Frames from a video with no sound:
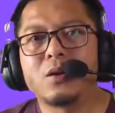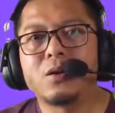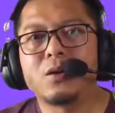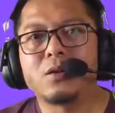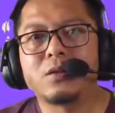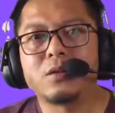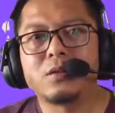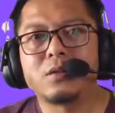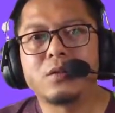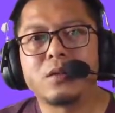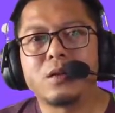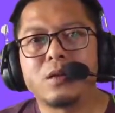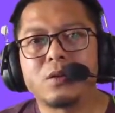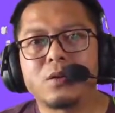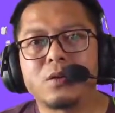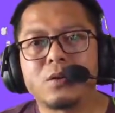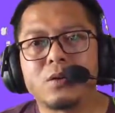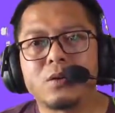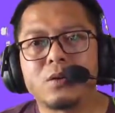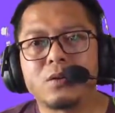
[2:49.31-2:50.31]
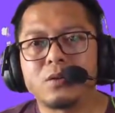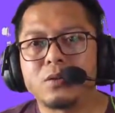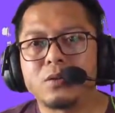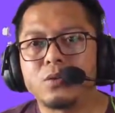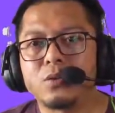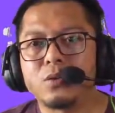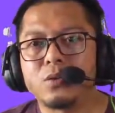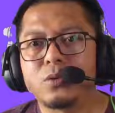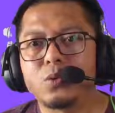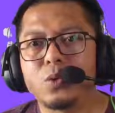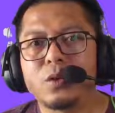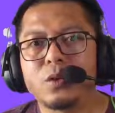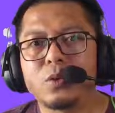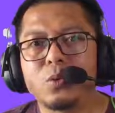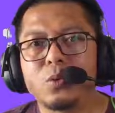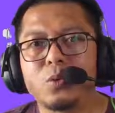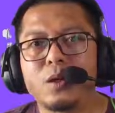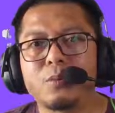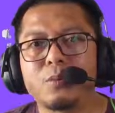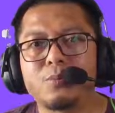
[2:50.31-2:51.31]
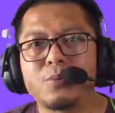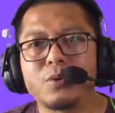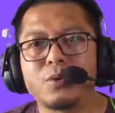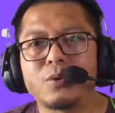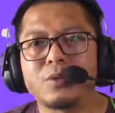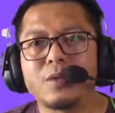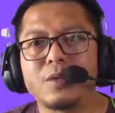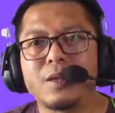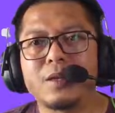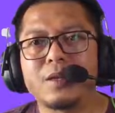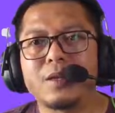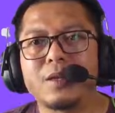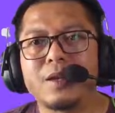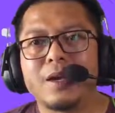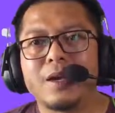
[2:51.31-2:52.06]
21%,